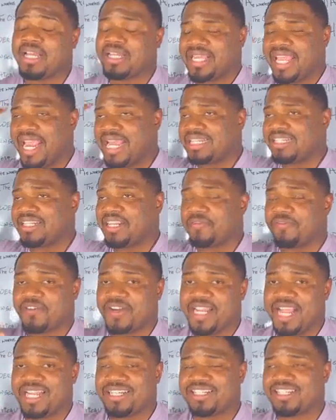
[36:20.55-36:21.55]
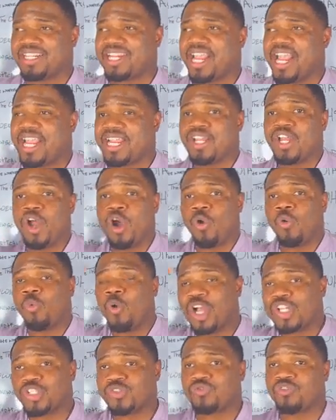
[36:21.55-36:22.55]
can't differentiate
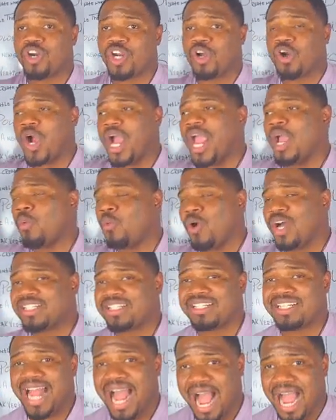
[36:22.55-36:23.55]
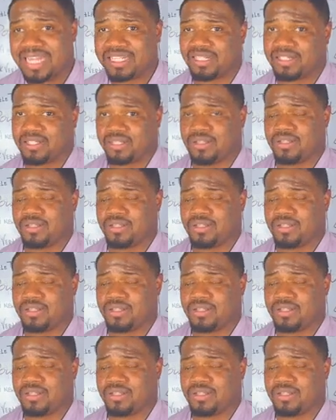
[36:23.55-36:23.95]
what's real and what's not.